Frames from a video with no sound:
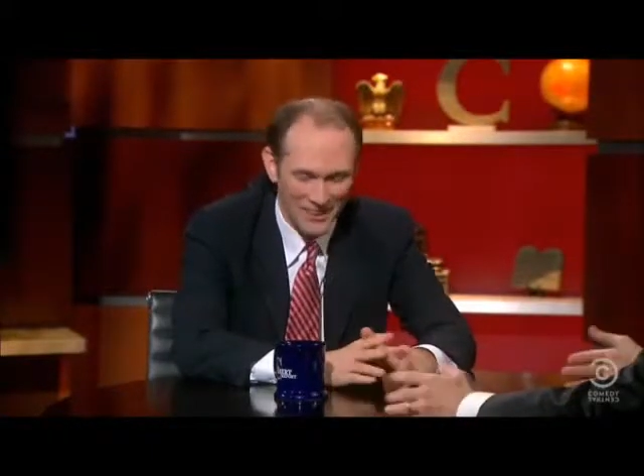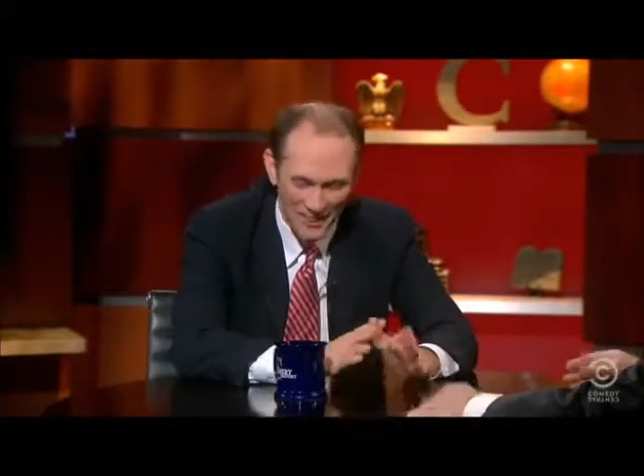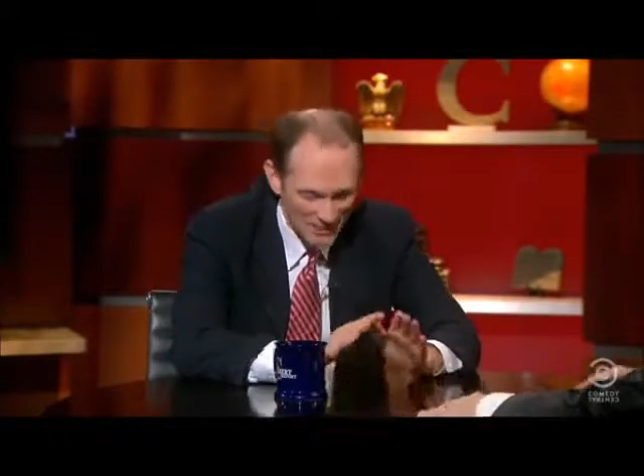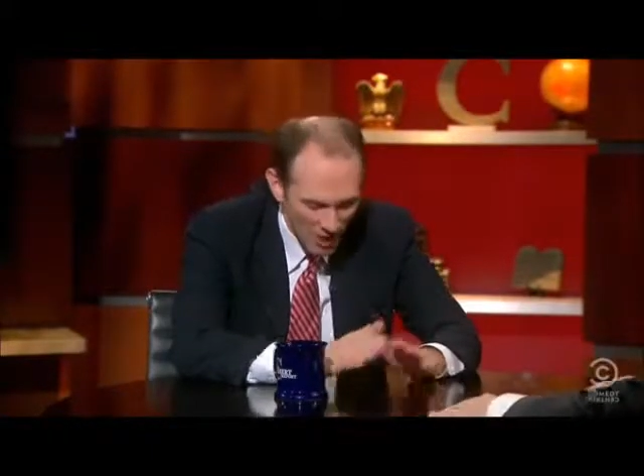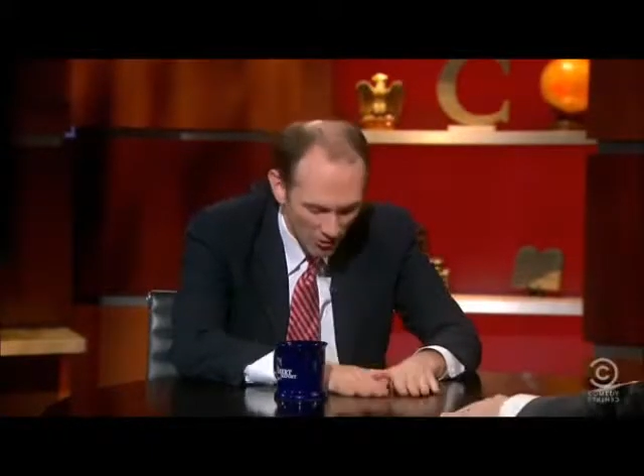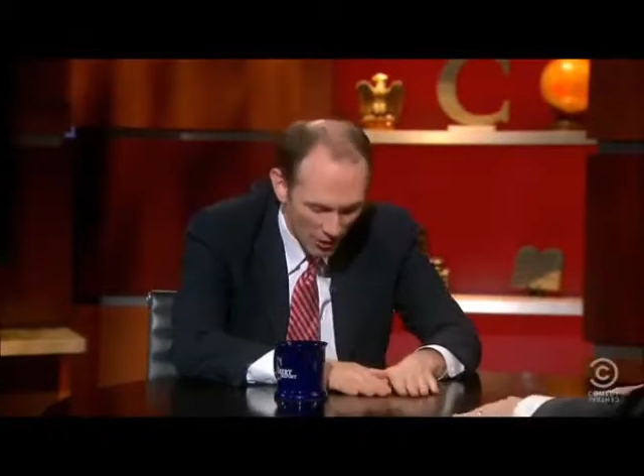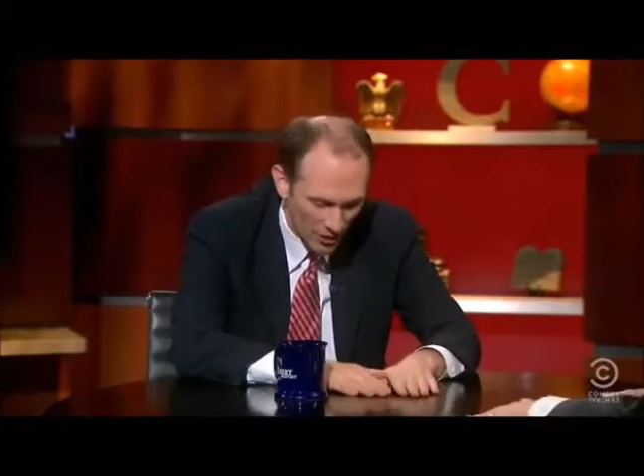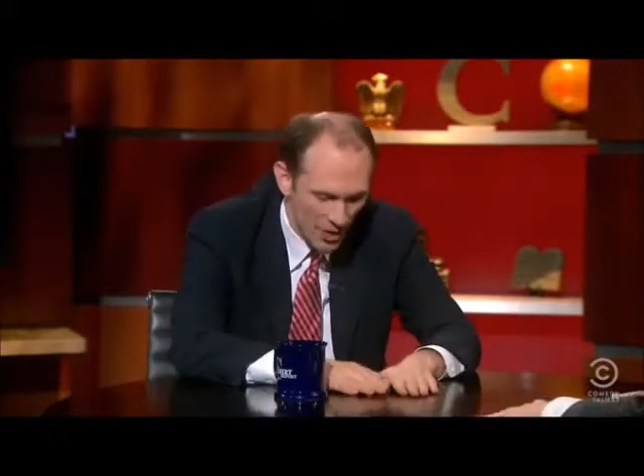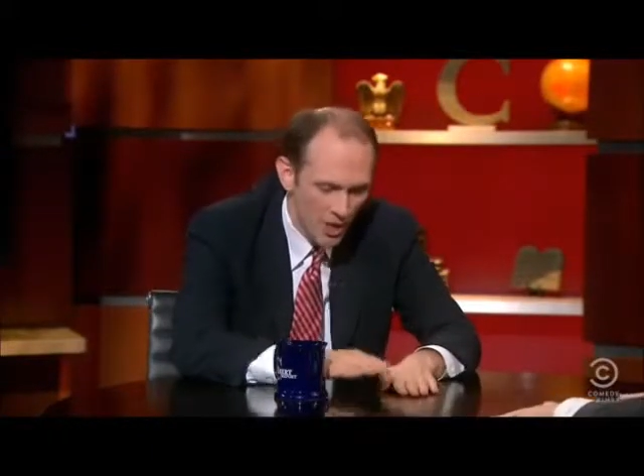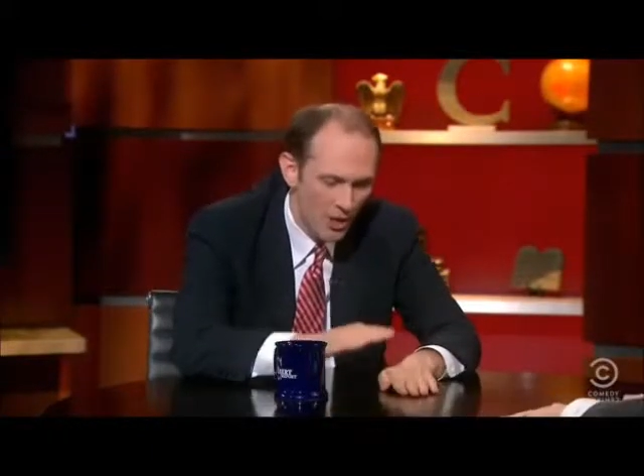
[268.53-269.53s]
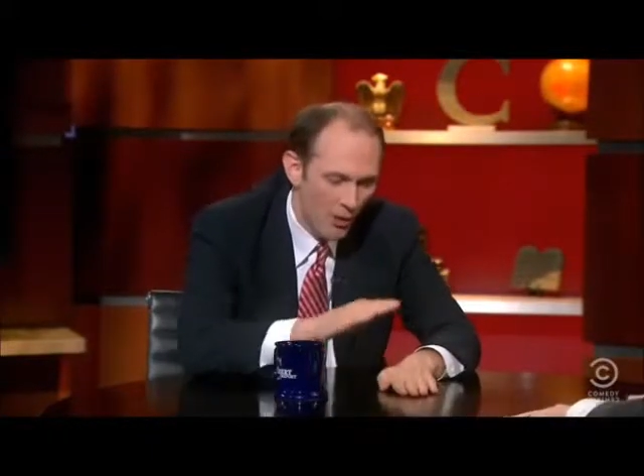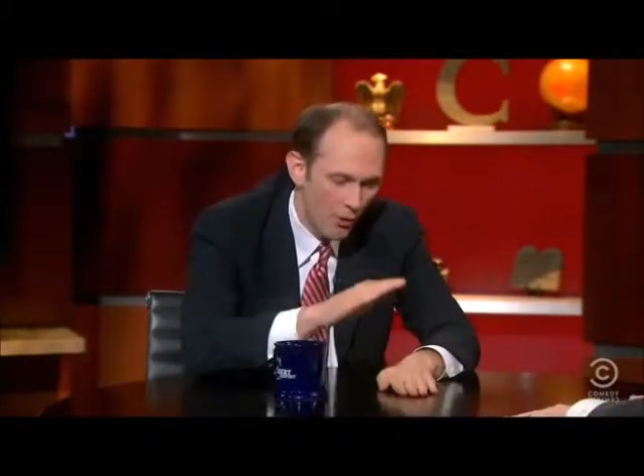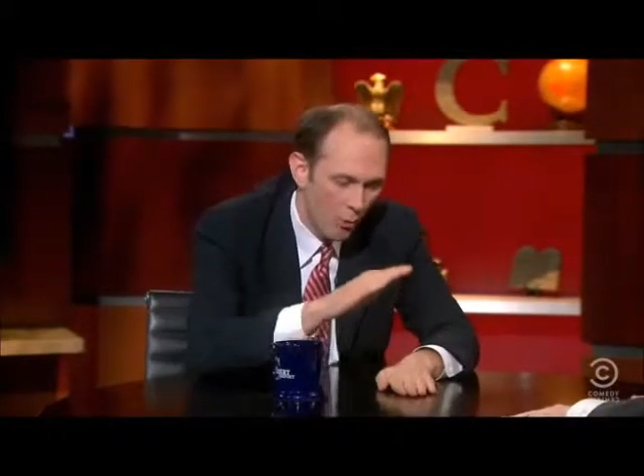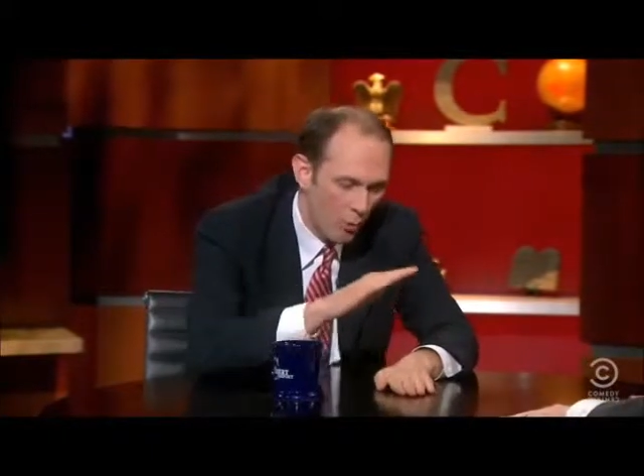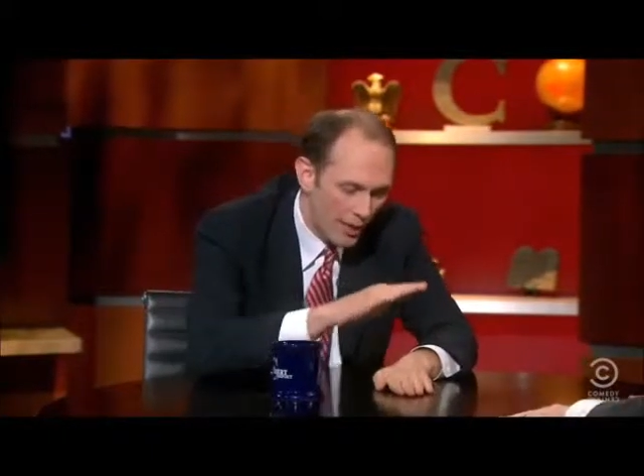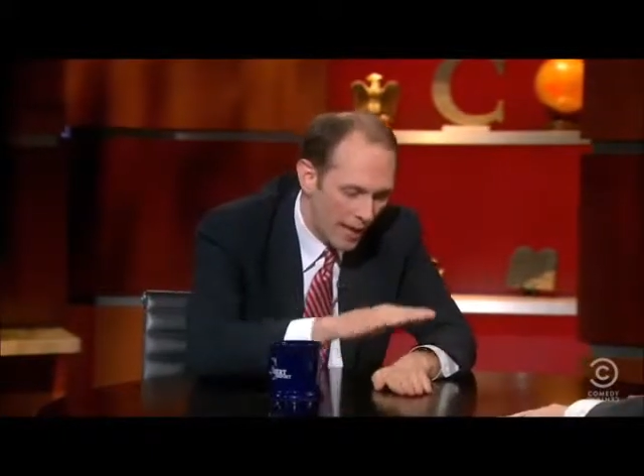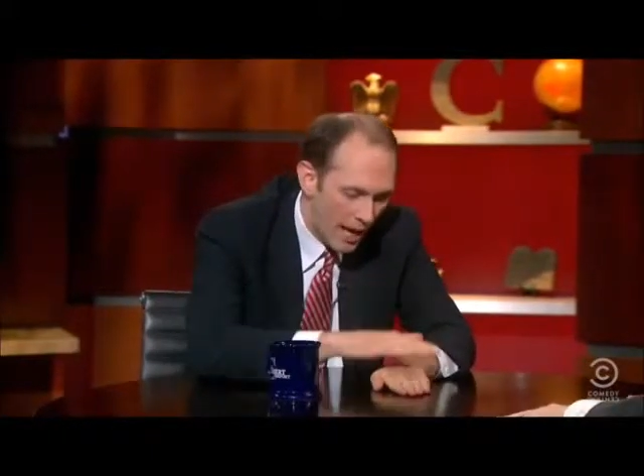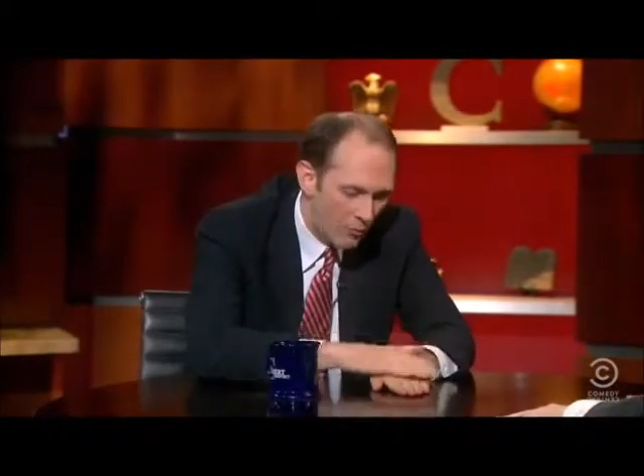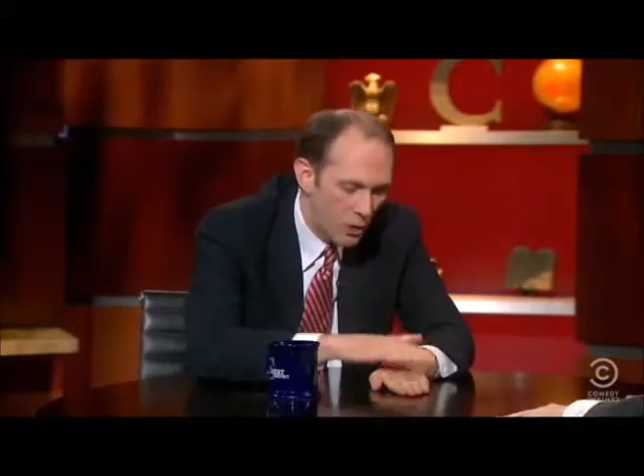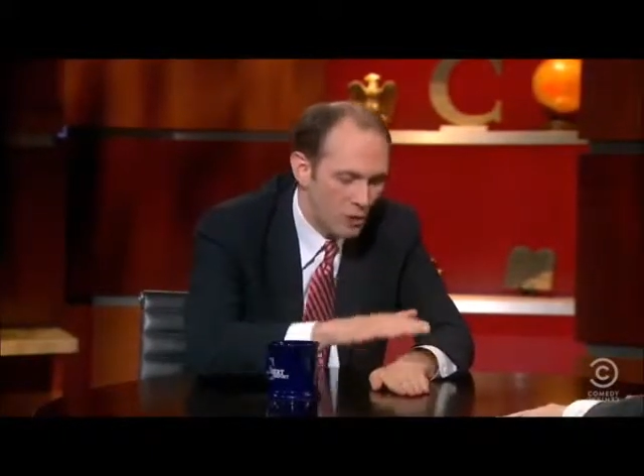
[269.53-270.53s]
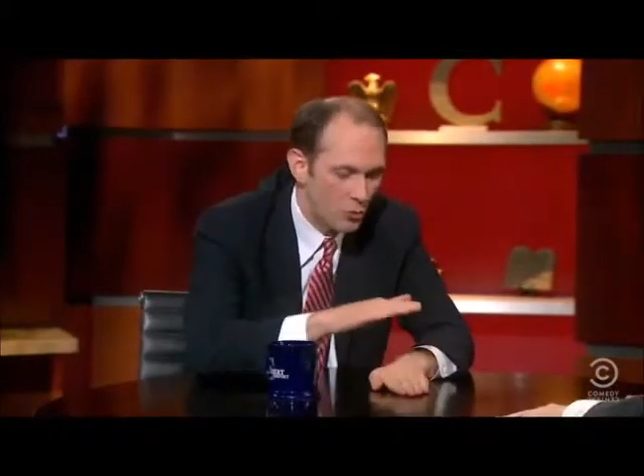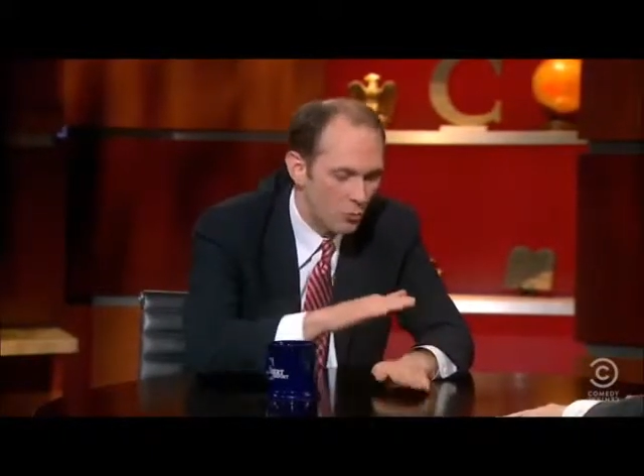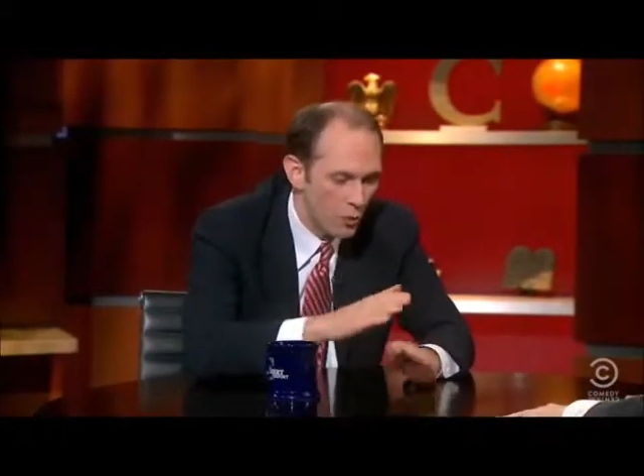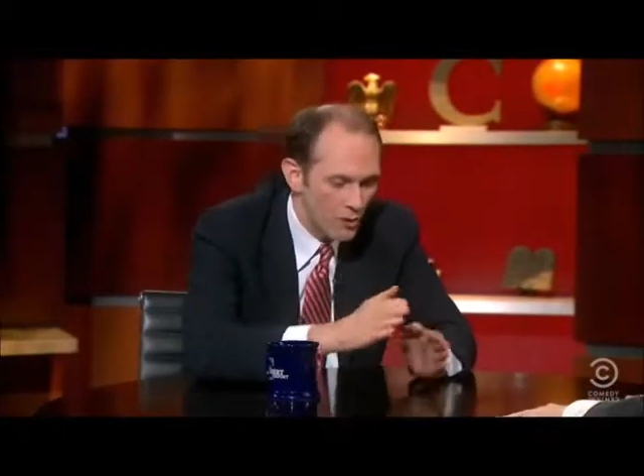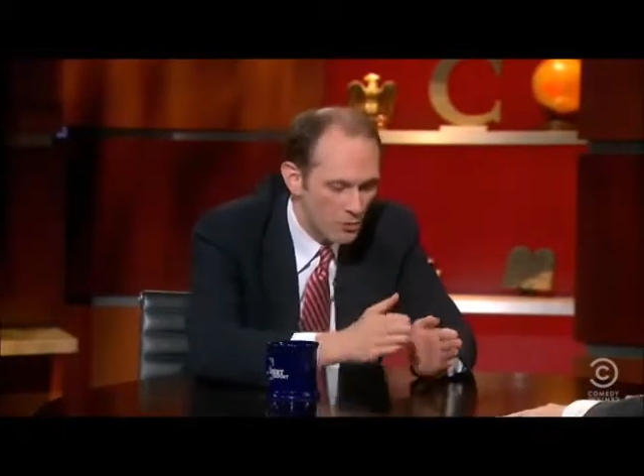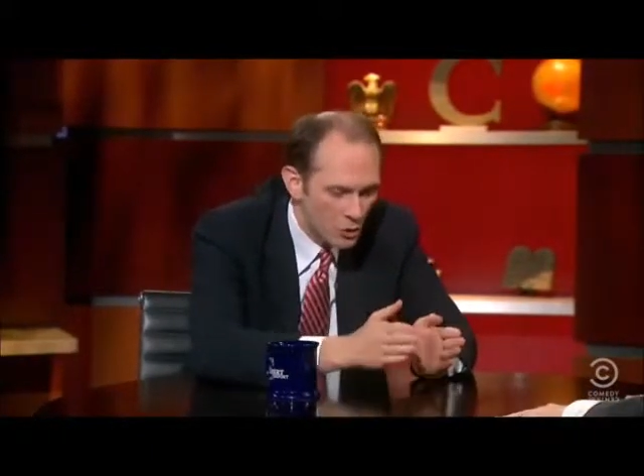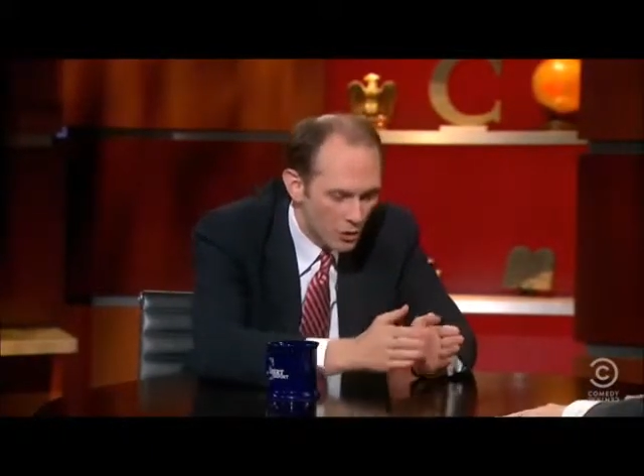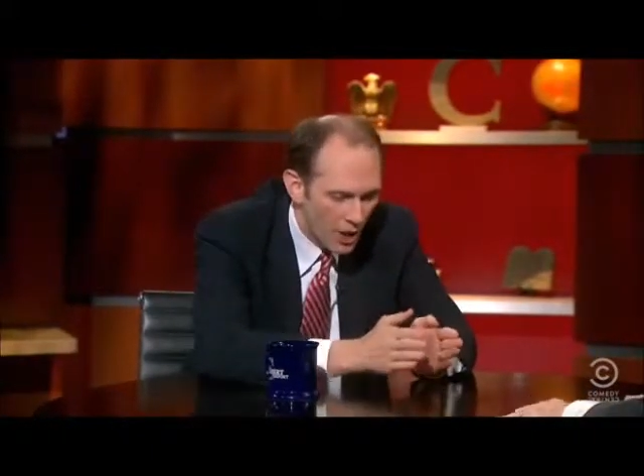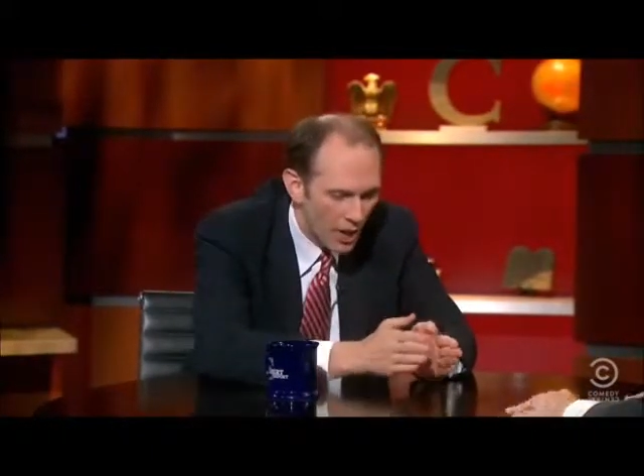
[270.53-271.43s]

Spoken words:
No, look, we should